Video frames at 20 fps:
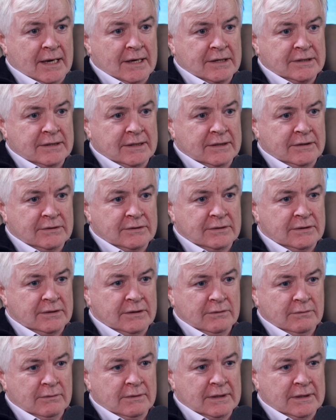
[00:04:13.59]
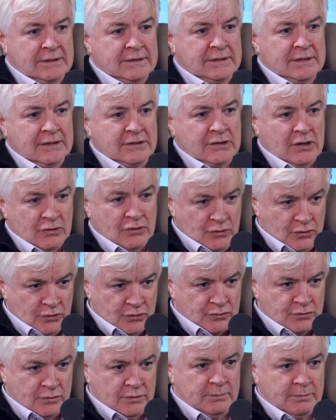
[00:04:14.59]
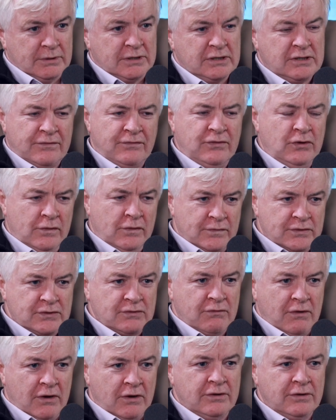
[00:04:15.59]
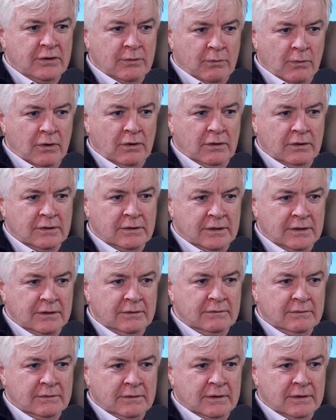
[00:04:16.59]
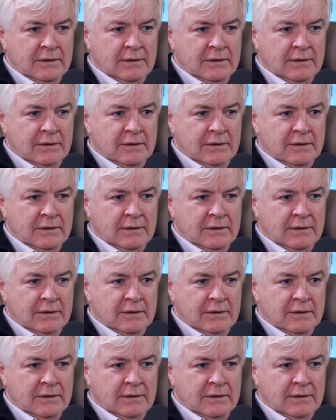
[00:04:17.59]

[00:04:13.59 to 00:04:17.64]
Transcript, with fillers: Actually, there's, you know, it's it's unusual, but there's a few of us around in the world, you know.